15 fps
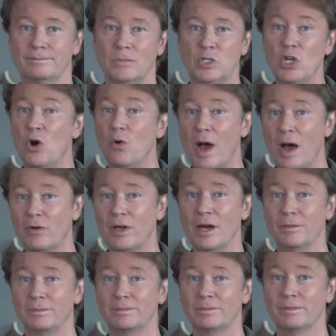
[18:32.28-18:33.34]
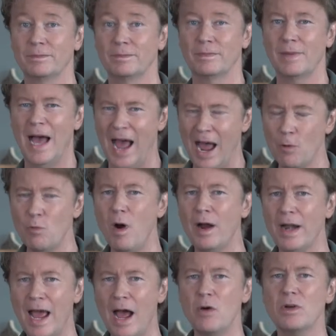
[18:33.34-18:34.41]
no outcome. I
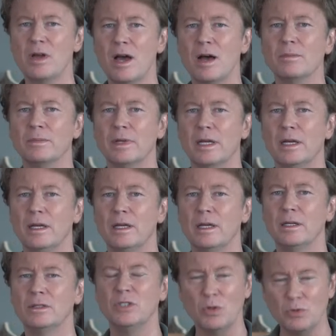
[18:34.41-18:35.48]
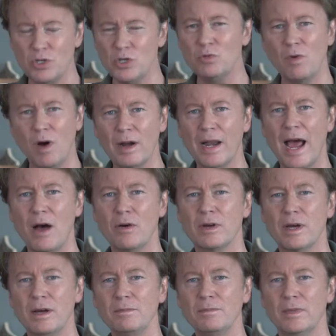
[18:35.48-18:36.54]
want outcome. Don't you want
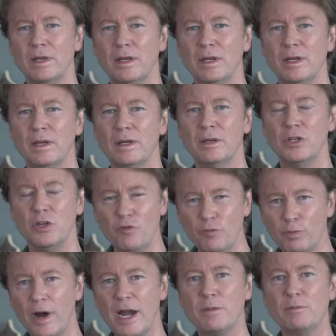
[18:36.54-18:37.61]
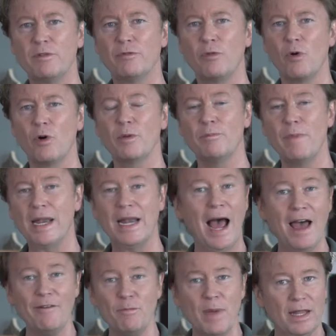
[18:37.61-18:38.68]
outcome? You've prayed before and
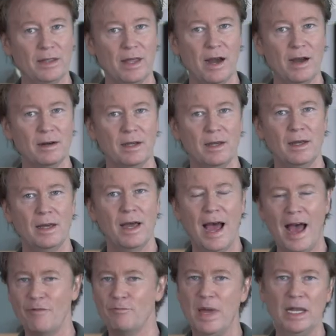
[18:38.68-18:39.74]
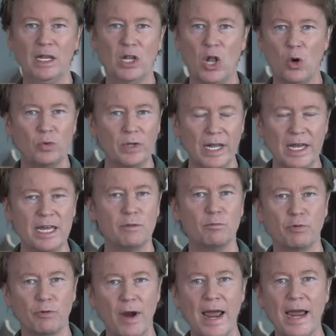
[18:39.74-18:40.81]
I've been there. I've been lonely
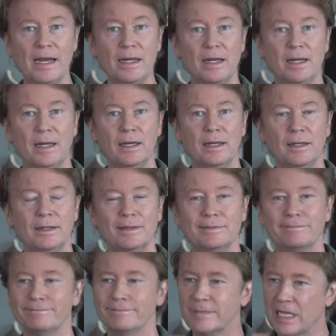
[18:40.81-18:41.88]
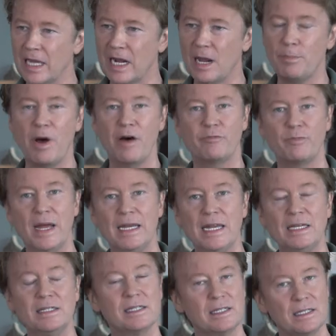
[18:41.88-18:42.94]
and prayed, got up off my
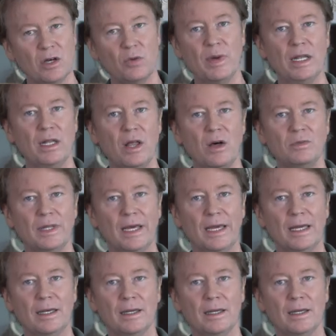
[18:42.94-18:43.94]
knees and still been lonely.